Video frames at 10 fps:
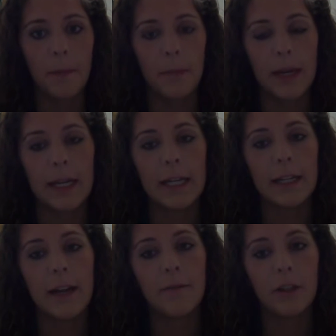But in
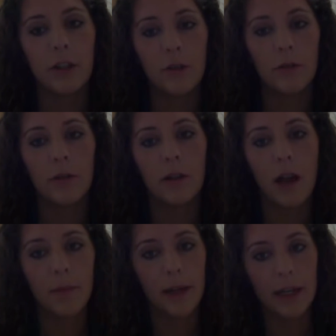an effort to
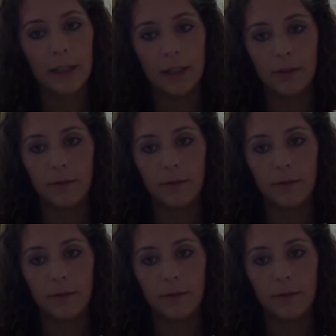accommodate